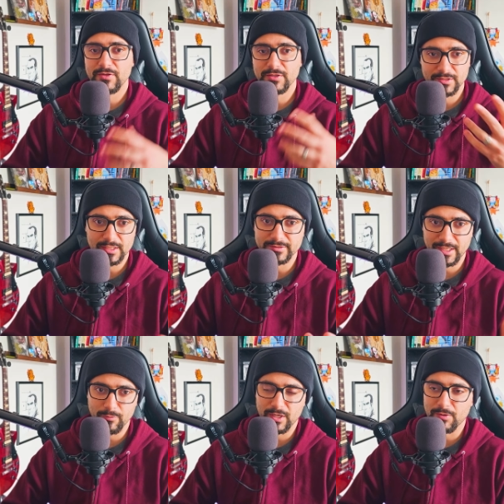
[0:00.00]
I felt at that
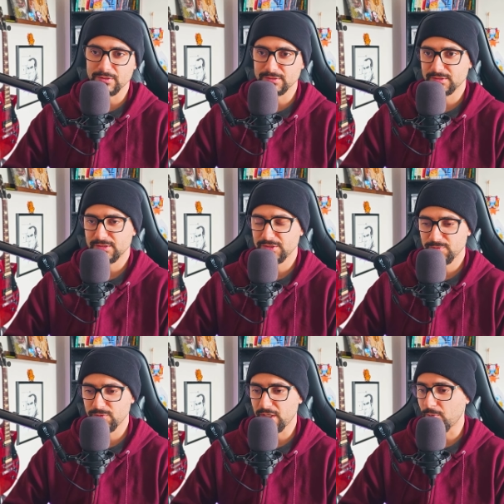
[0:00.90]
time when I was
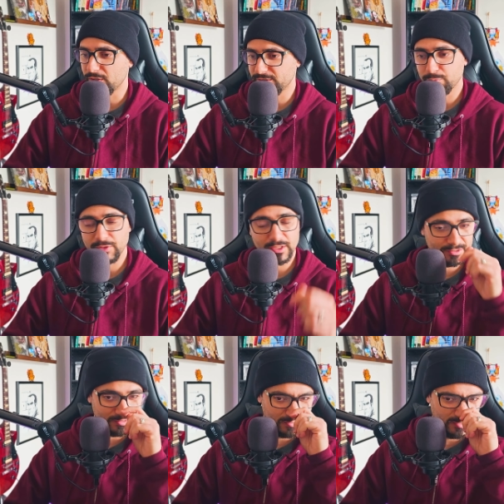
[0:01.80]
when I was
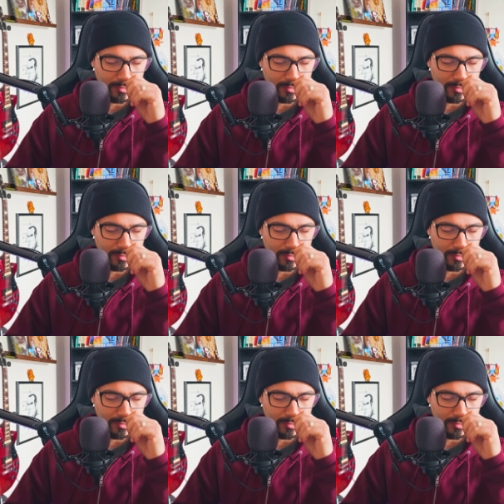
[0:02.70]
depressed.